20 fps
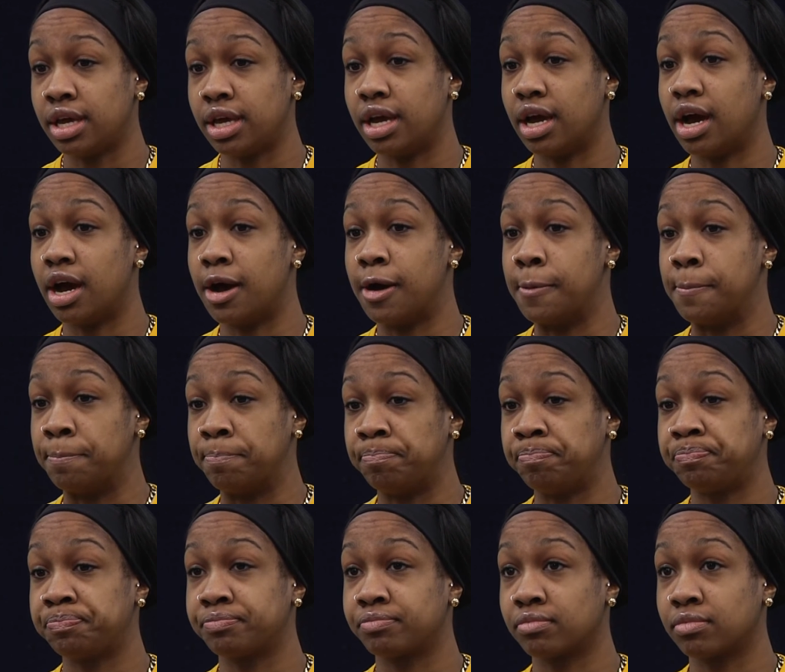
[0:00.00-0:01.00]
um,
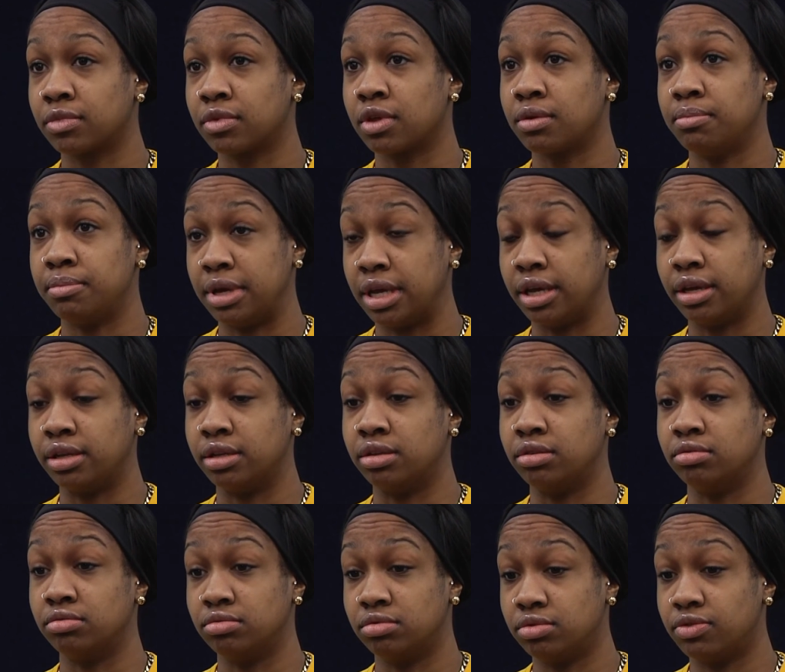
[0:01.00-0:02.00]
mean
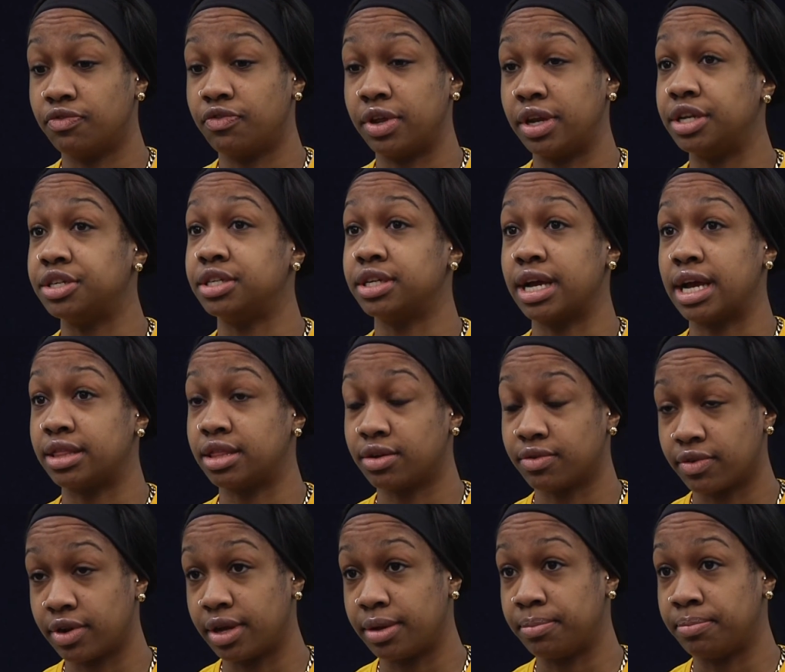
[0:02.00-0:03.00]
finishing at the
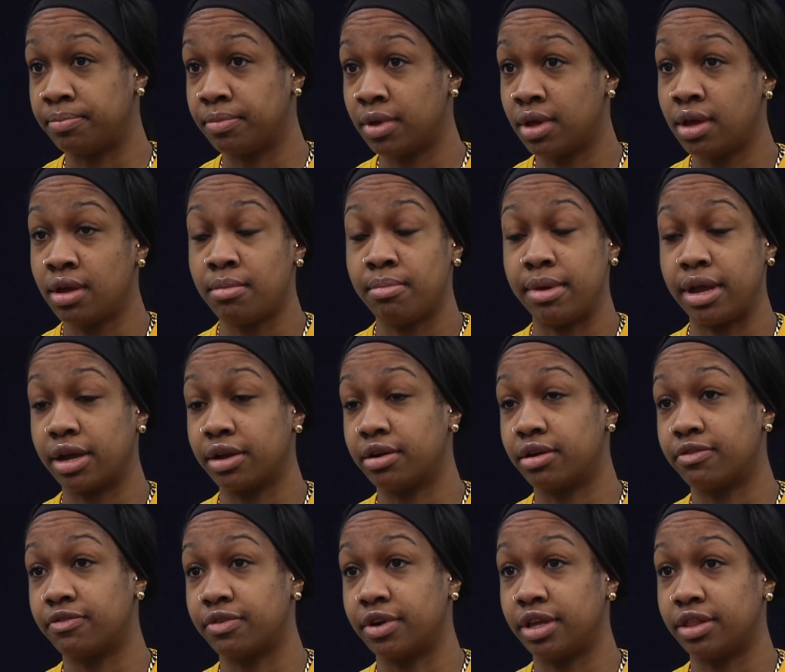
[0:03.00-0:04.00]
rim, making
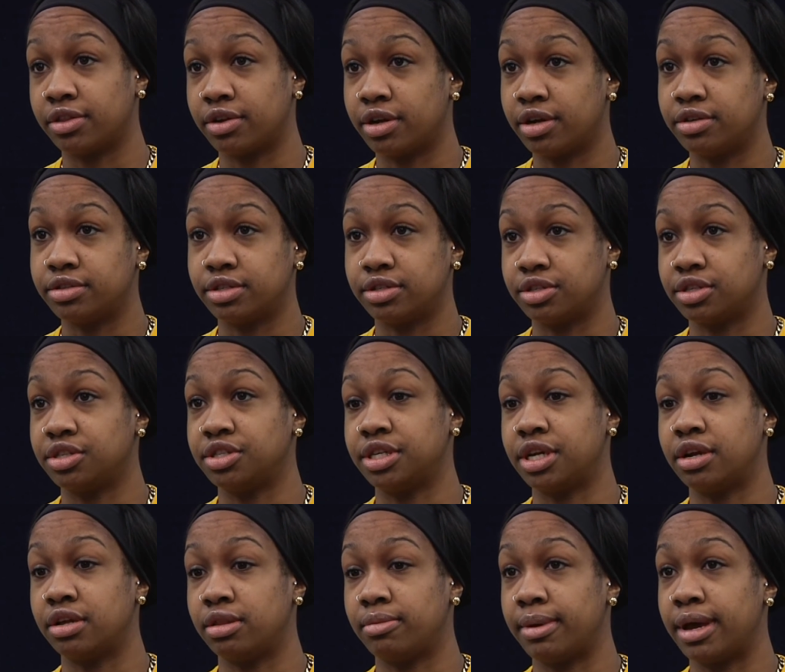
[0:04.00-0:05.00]
our free throws, and just
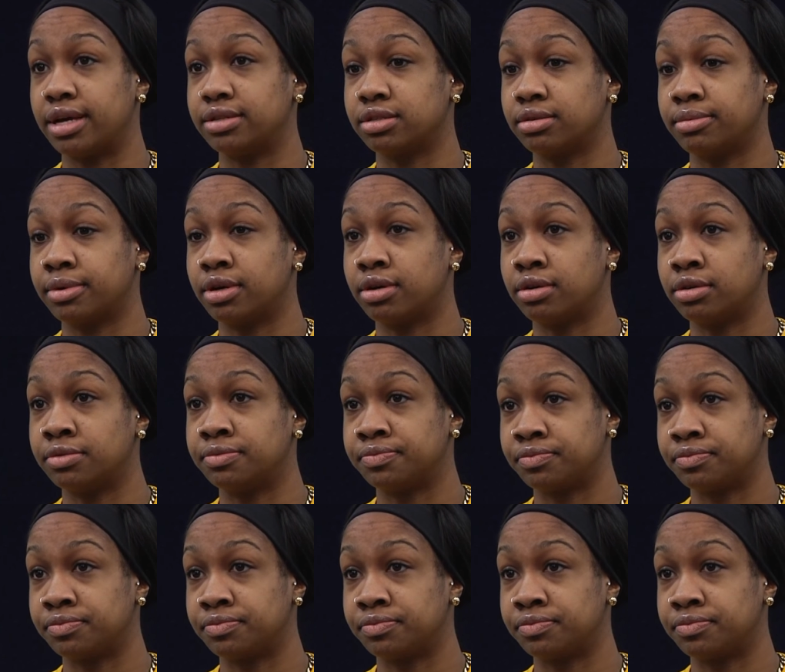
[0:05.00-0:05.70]
sharing the basketball.